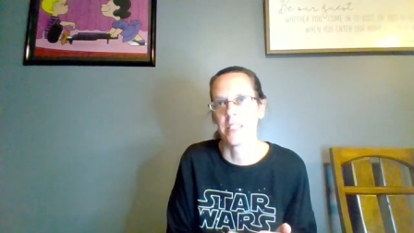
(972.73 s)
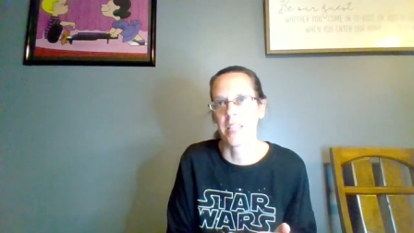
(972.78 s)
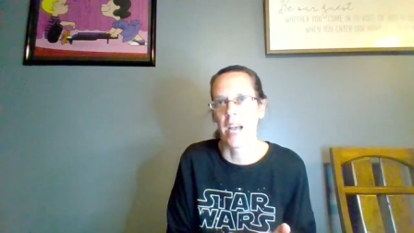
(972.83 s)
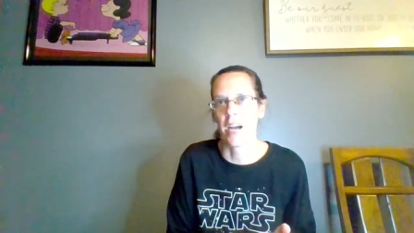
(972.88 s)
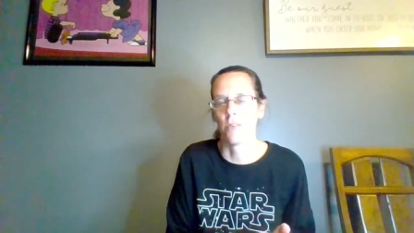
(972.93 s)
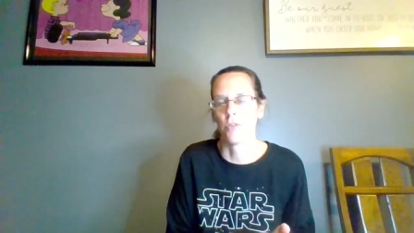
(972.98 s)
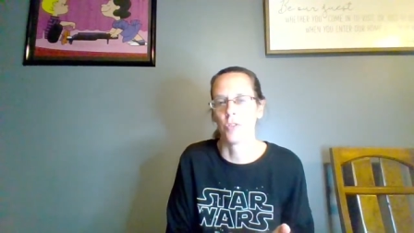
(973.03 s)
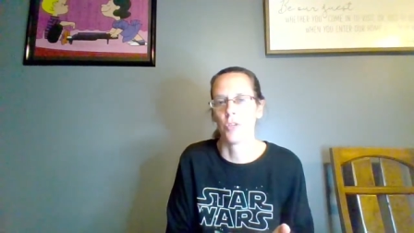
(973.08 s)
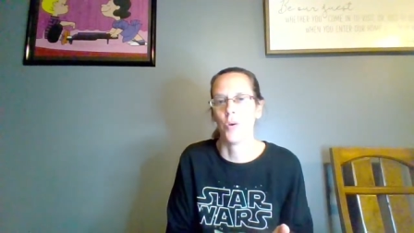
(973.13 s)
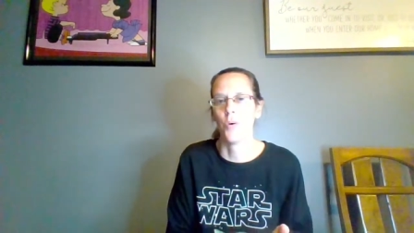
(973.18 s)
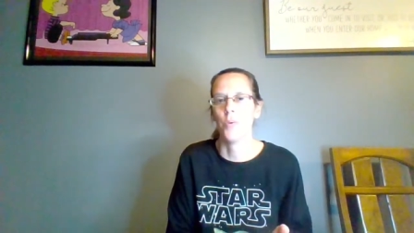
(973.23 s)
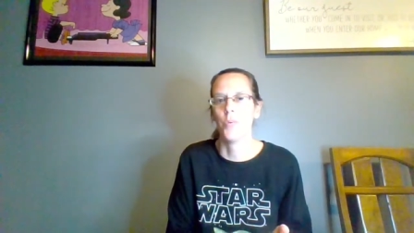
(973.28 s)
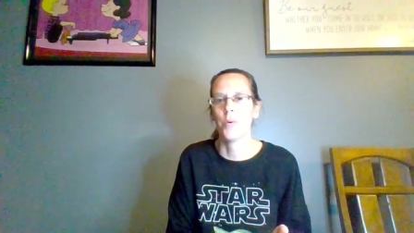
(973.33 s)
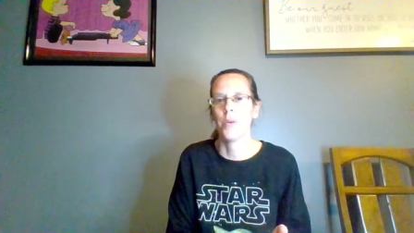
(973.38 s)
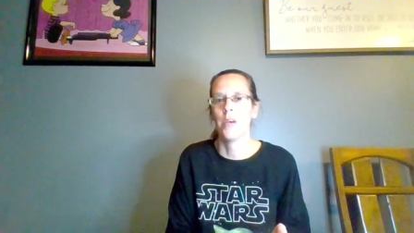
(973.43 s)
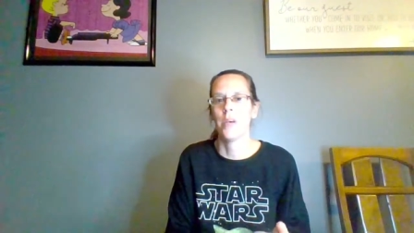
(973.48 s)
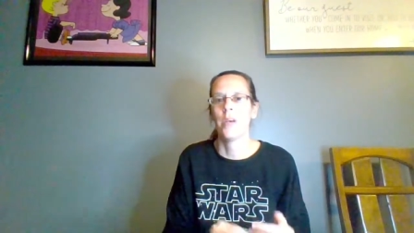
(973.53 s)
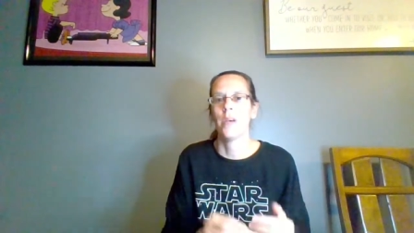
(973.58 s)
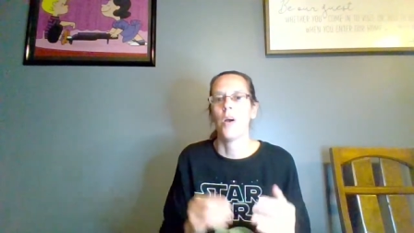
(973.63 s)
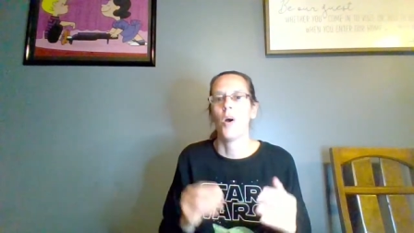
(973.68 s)
his
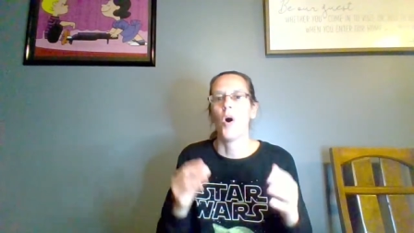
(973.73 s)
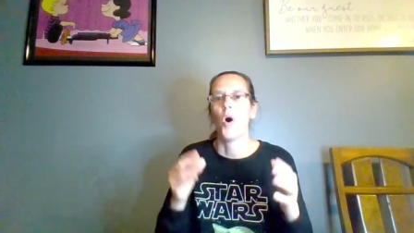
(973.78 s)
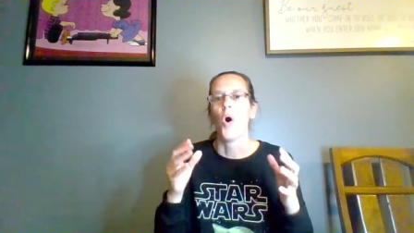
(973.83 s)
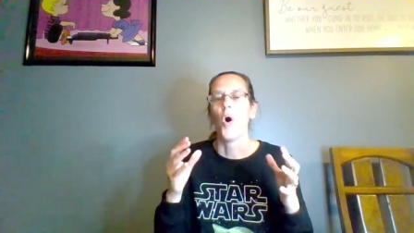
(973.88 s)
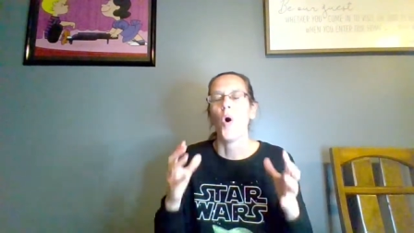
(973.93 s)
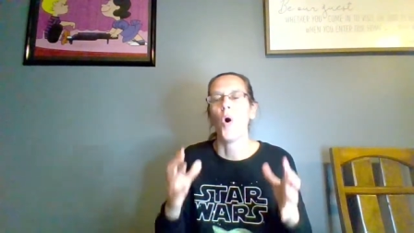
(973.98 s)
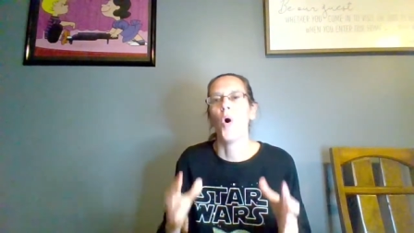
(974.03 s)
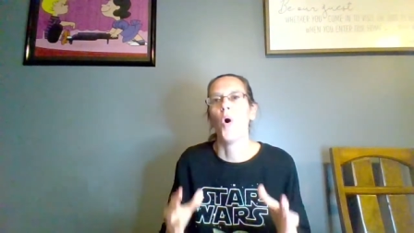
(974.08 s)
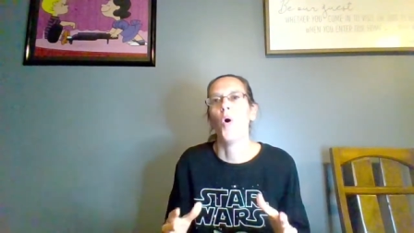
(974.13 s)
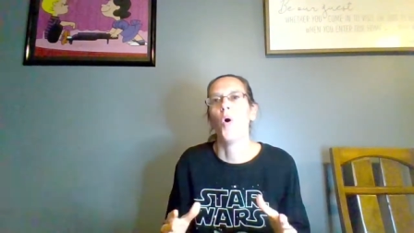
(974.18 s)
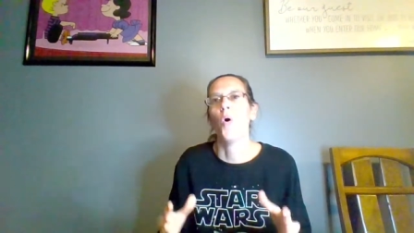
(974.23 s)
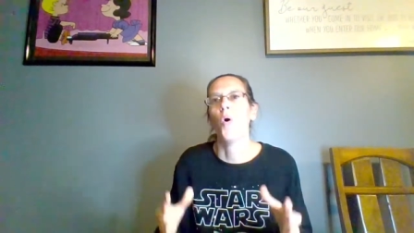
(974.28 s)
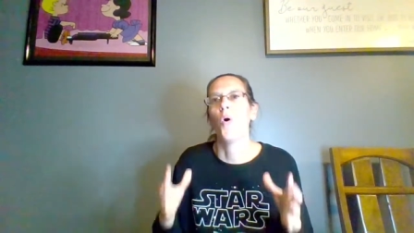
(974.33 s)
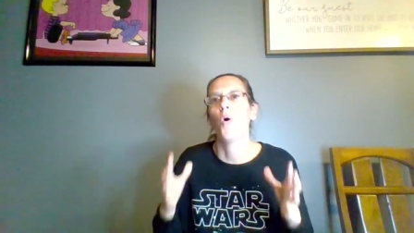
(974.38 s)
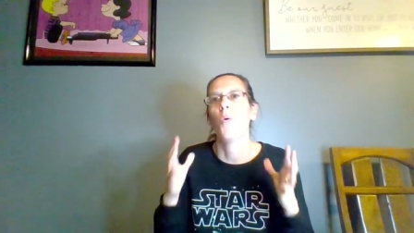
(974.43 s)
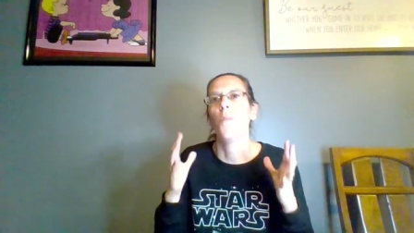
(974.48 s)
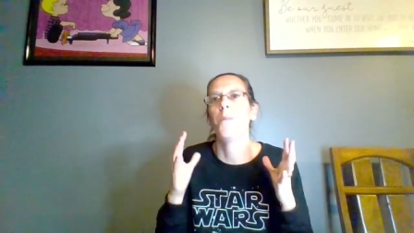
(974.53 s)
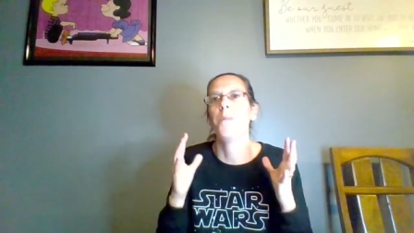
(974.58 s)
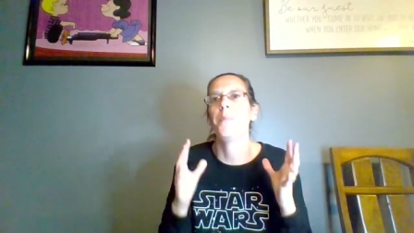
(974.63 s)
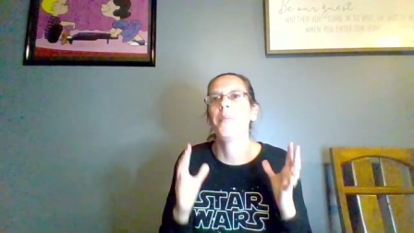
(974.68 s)
household.
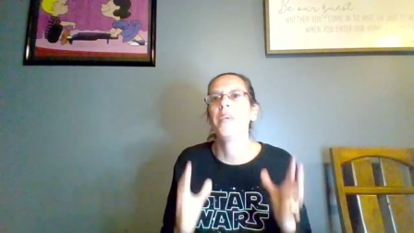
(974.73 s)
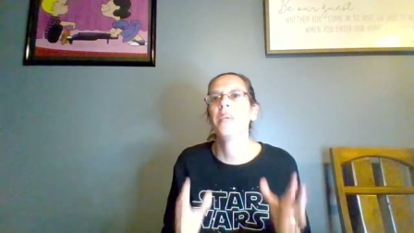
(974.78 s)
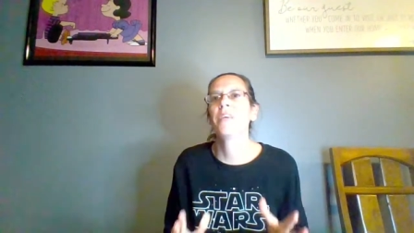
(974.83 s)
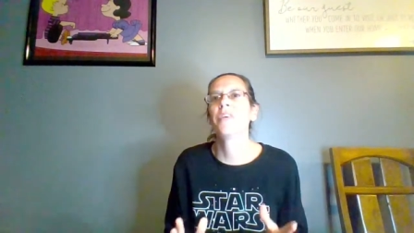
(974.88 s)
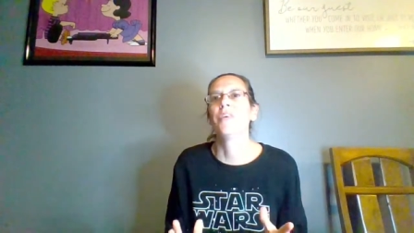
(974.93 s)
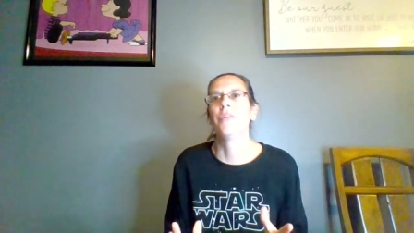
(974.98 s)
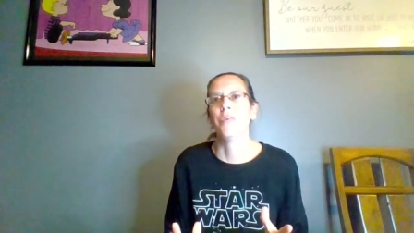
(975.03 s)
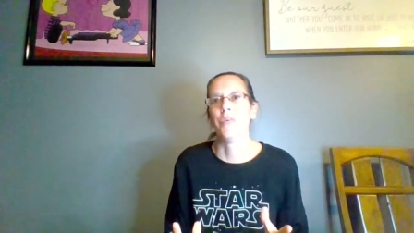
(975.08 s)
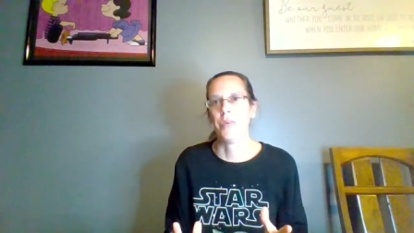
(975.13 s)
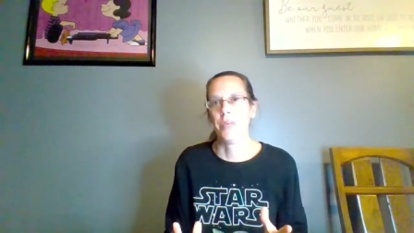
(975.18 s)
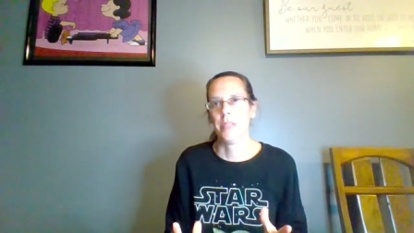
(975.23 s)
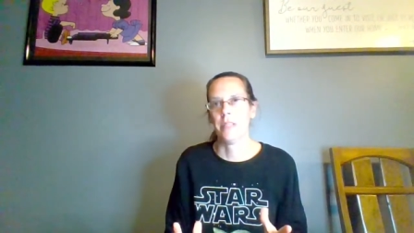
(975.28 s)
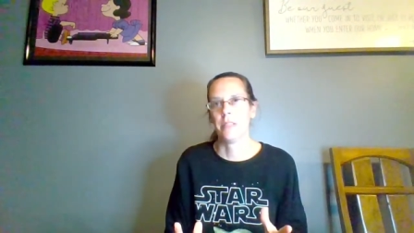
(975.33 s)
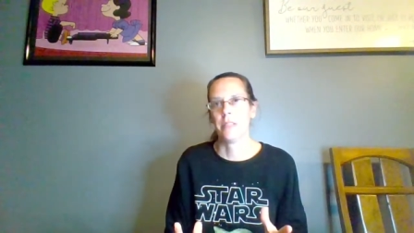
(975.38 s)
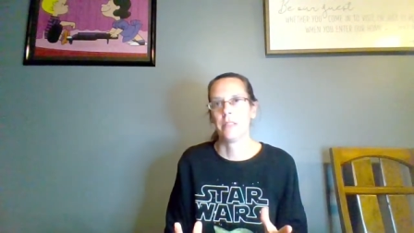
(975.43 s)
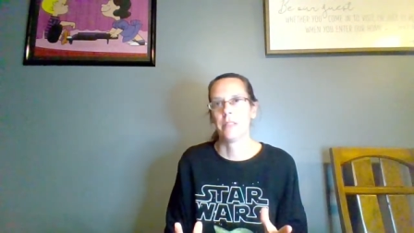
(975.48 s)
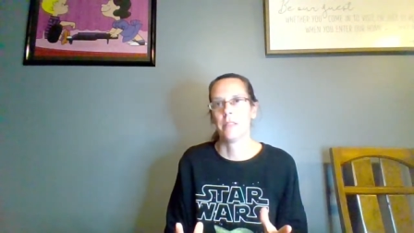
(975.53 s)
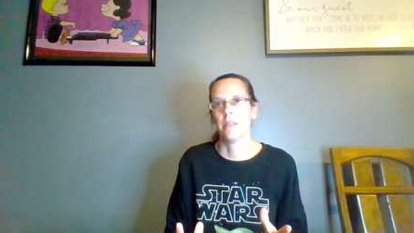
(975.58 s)
All because